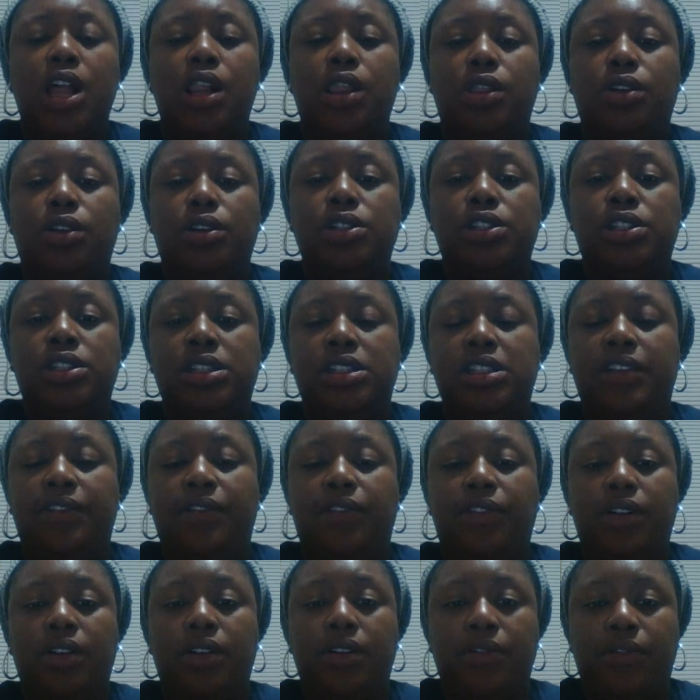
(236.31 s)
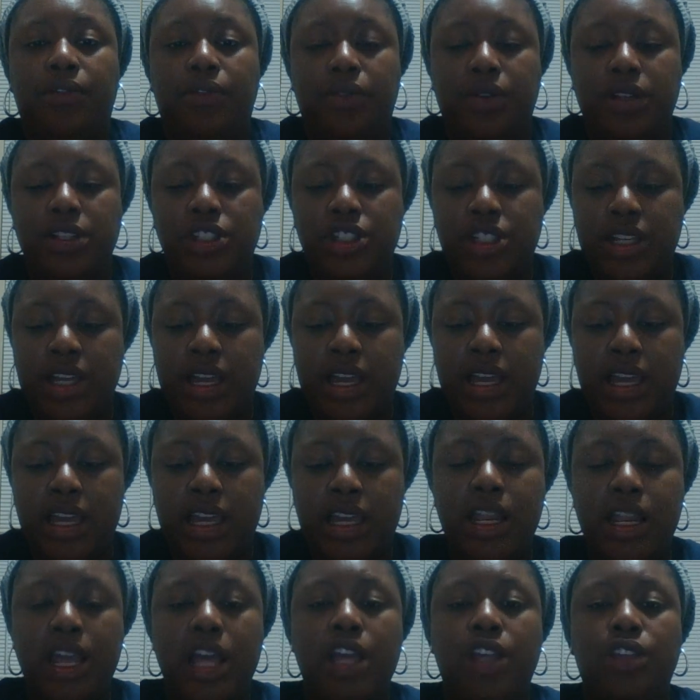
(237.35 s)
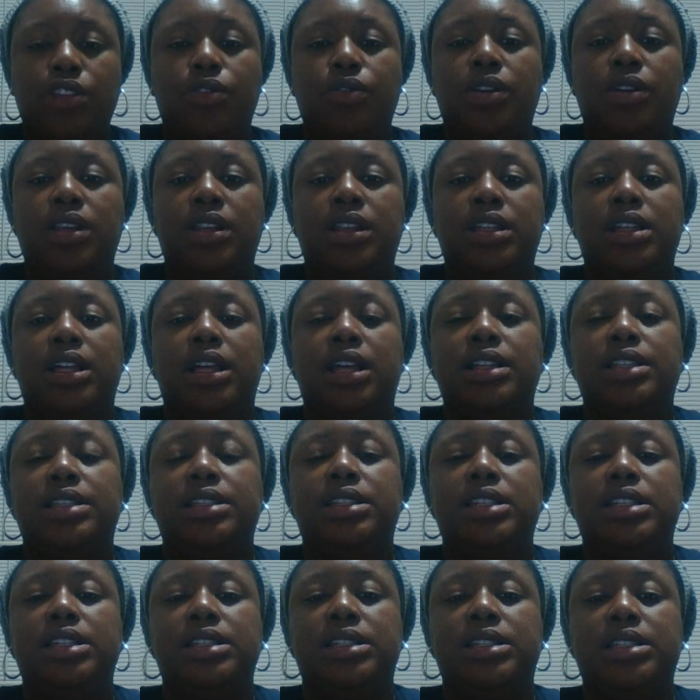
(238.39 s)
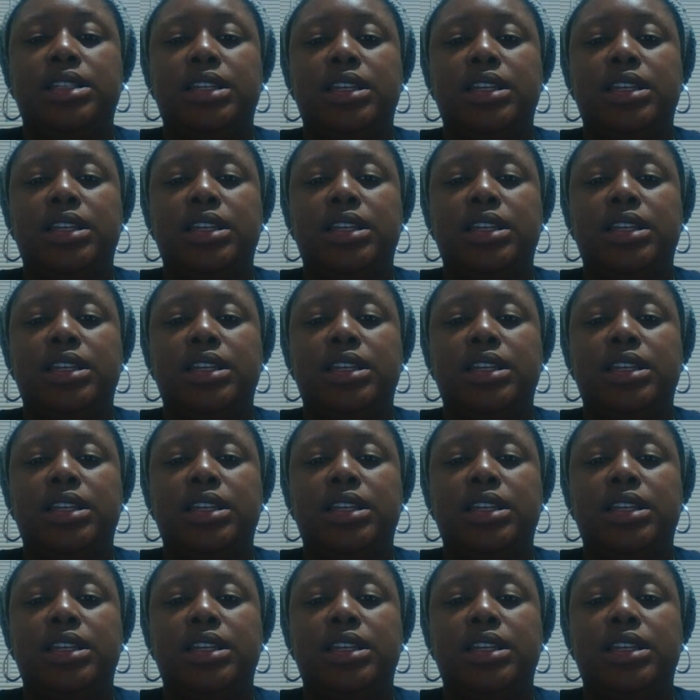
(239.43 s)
learn to differentiate. You can uh, assist